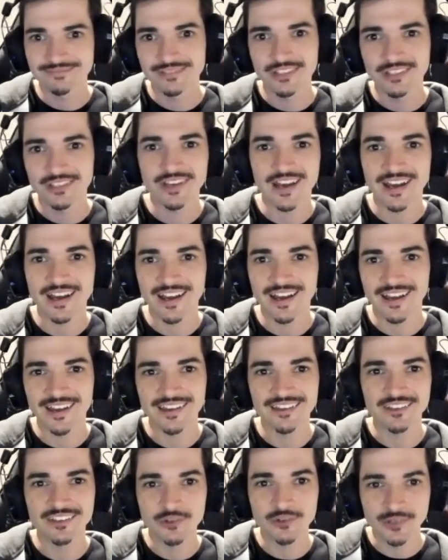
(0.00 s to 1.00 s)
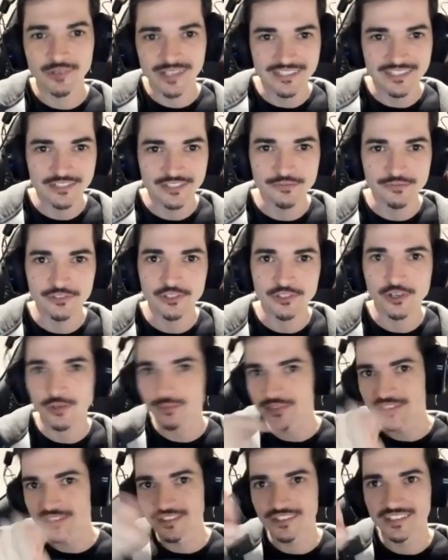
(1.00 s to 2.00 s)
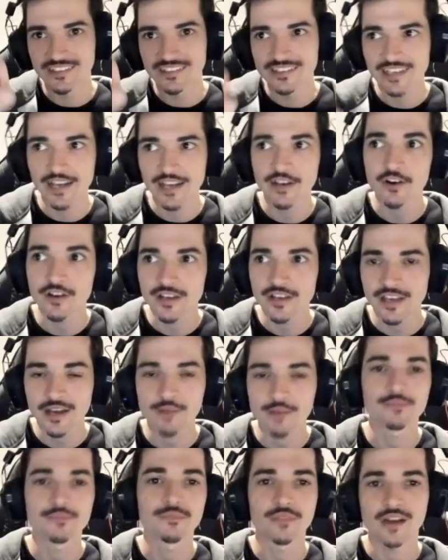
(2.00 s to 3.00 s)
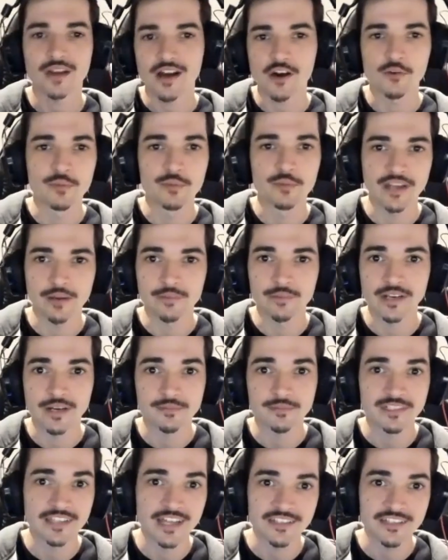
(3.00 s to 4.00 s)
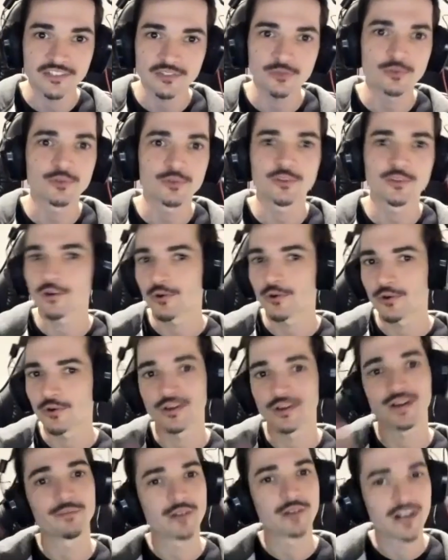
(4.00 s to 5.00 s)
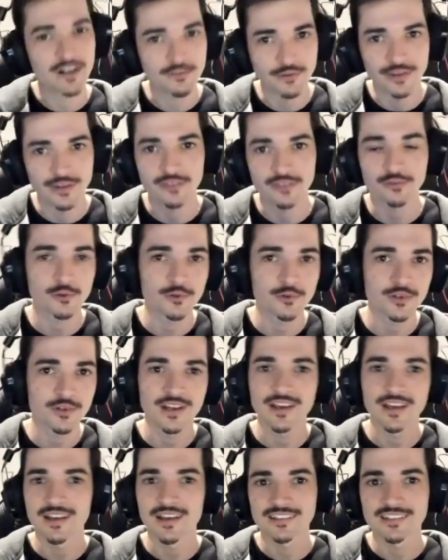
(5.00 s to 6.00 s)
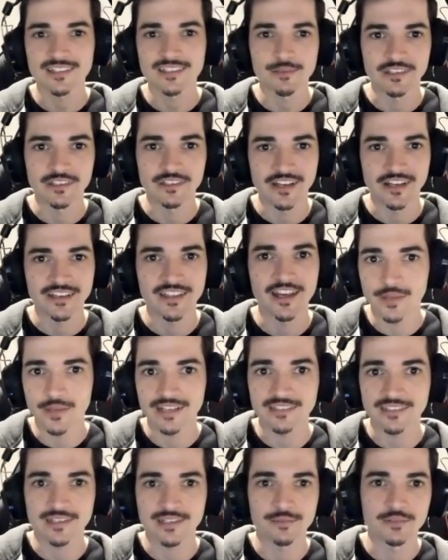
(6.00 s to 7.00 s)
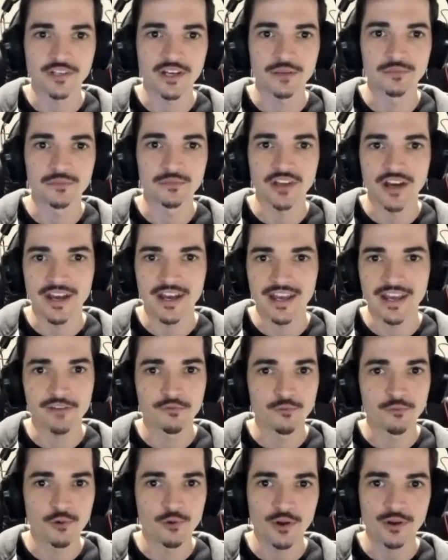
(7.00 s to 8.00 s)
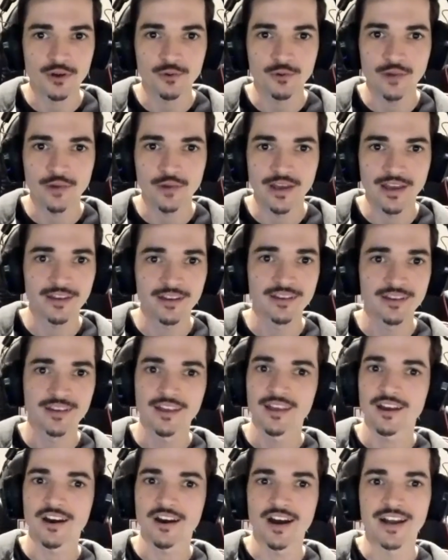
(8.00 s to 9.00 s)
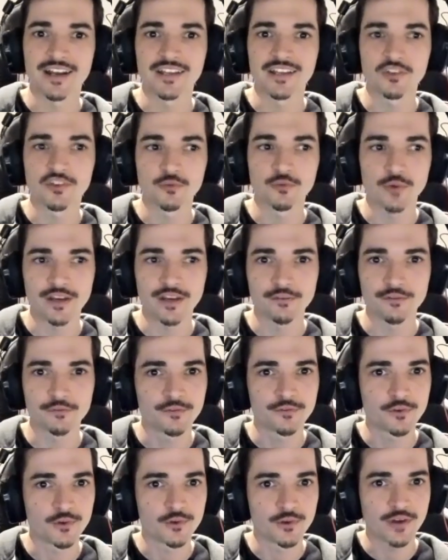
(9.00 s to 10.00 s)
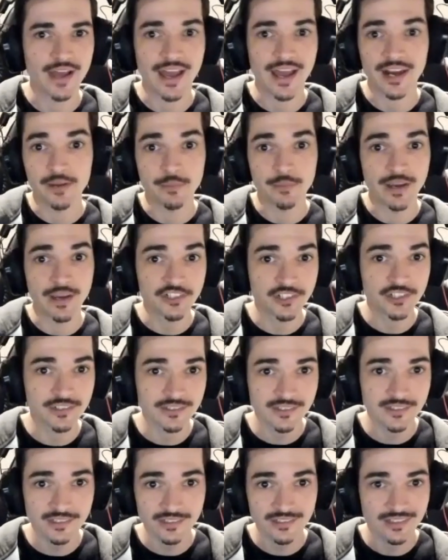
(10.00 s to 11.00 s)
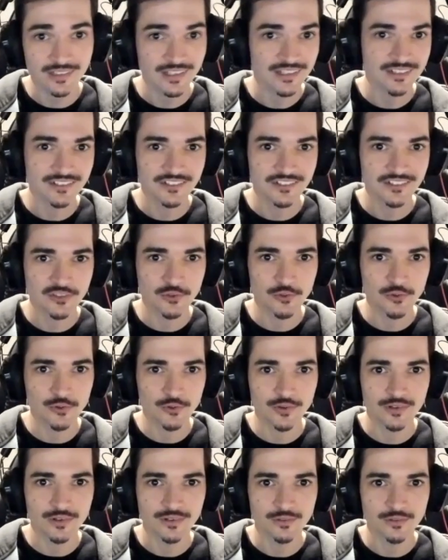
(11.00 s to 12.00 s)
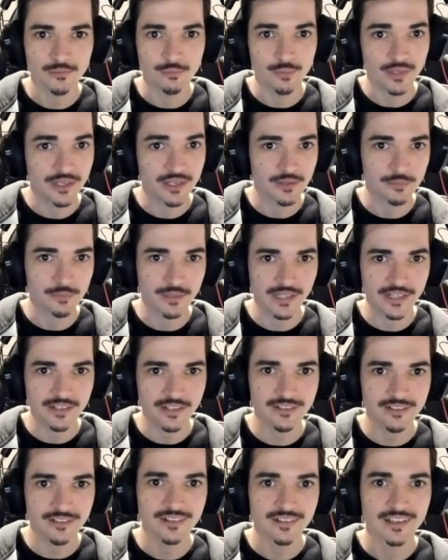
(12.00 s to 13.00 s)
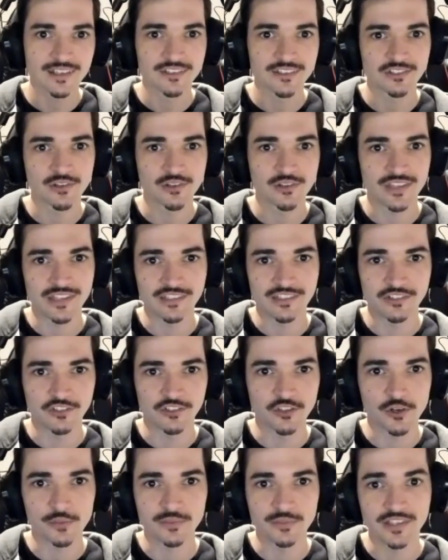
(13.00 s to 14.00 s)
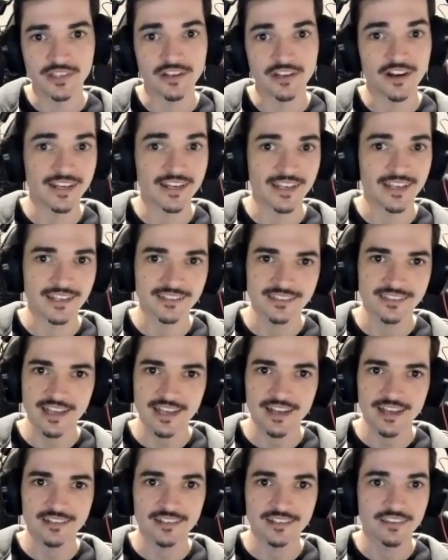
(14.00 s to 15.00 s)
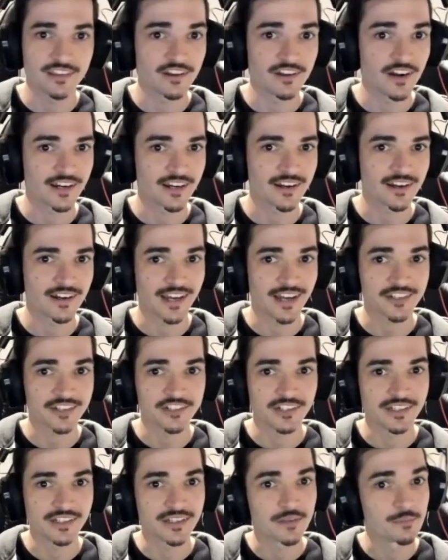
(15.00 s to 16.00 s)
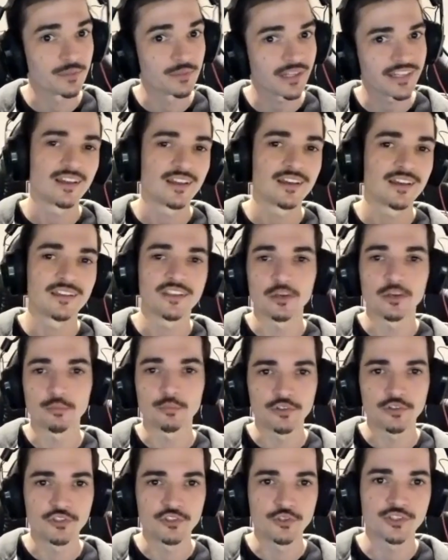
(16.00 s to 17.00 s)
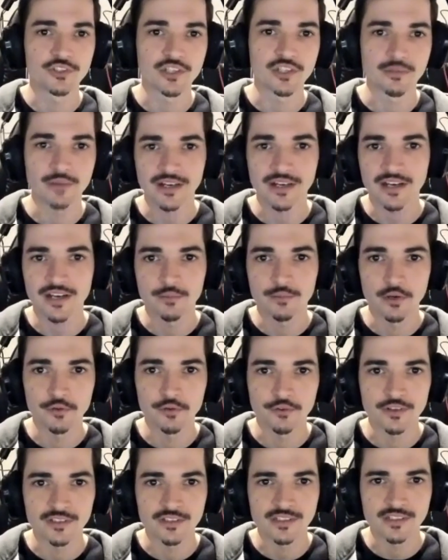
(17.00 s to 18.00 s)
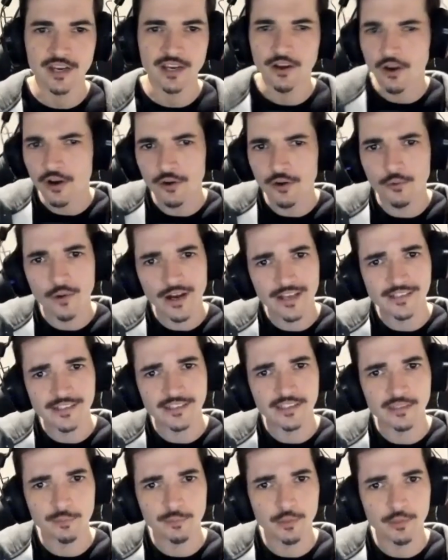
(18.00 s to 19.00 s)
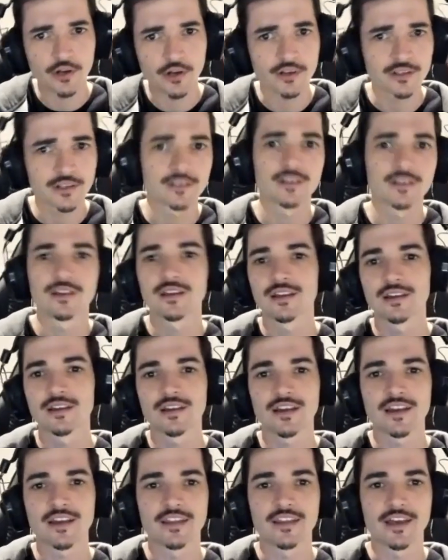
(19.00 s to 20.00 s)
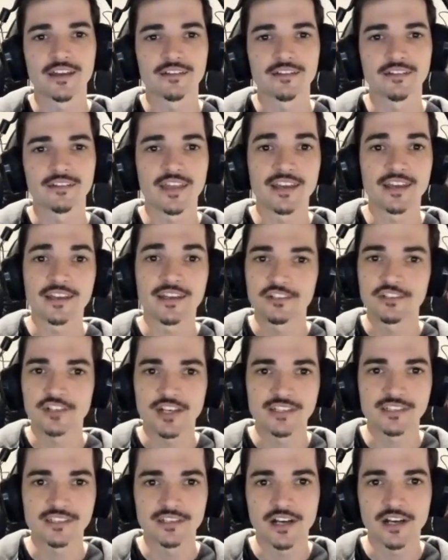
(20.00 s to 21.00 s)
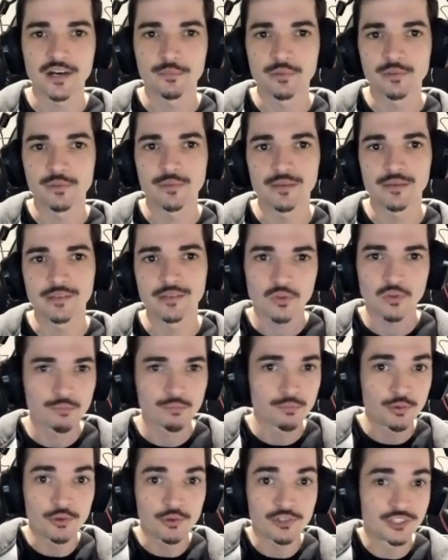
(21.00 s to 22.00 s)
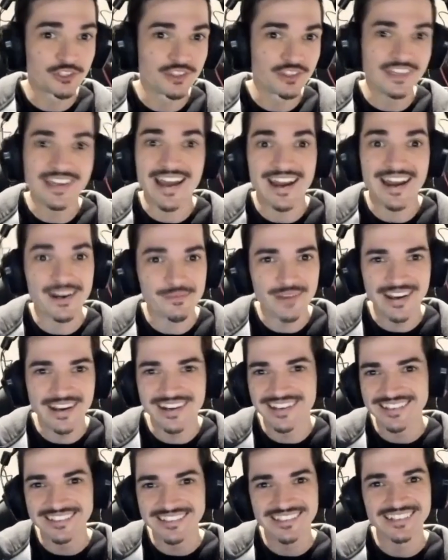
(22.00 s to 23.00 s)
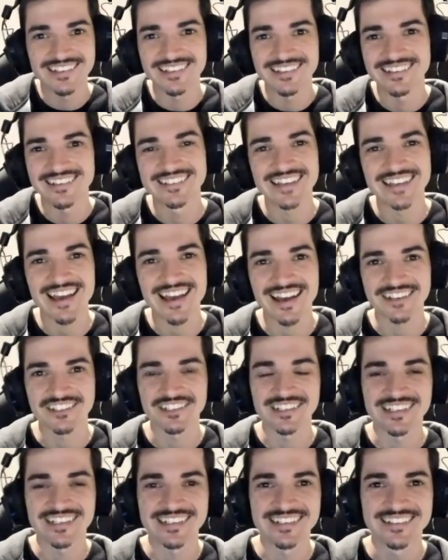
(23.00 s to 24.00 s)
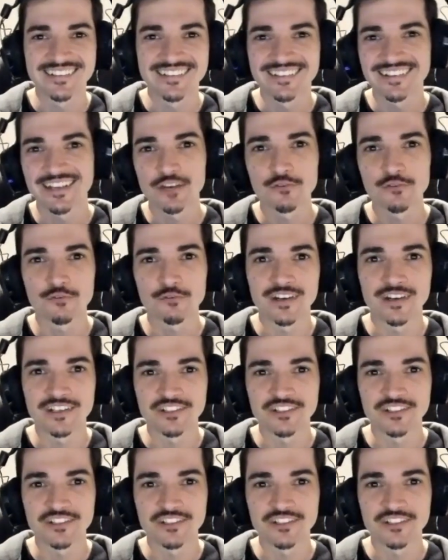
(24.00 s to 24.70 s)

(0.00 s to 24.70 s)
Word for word: uh, your list of jobs and you can say, Oh, yeah, I'll be coming up to that soon, or I'm halfway through, something like that. Sometimes I have work where I need to wait for animations to be completed. So there's jobs that I get sent that I can't actually complete yet. Then a producer might come over and say, Oh, why is this blocked? and then they can chase it up and maybe push the animator to to actually finish it